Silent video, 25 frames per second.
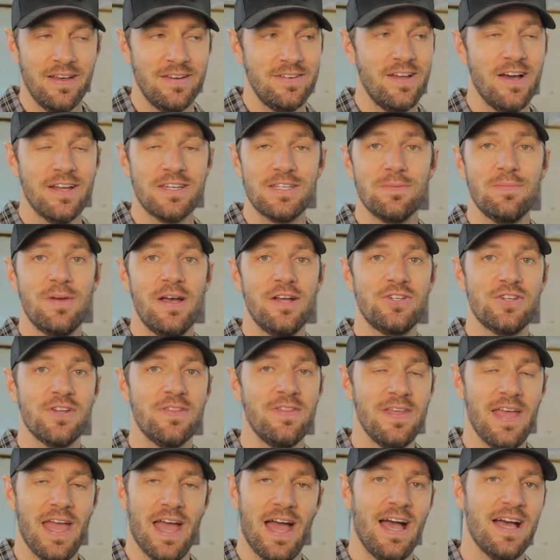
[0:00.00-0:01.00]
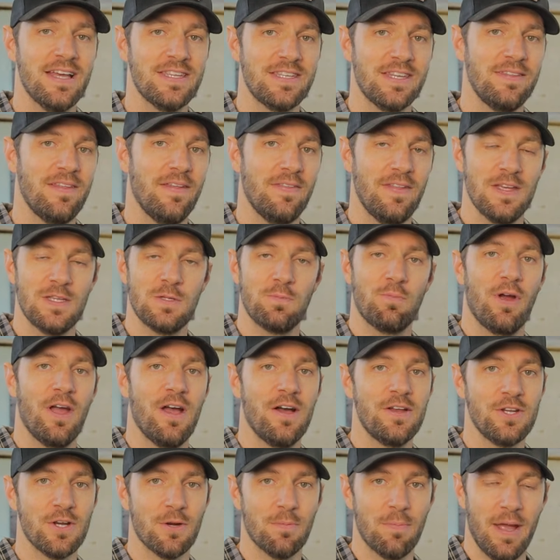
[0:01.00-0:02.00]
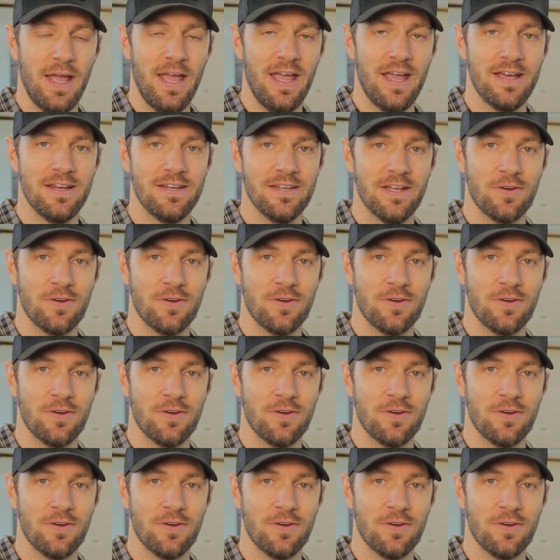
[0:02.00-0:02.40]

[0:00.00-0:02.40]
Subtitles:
Not to mention the acid that they spray on your paint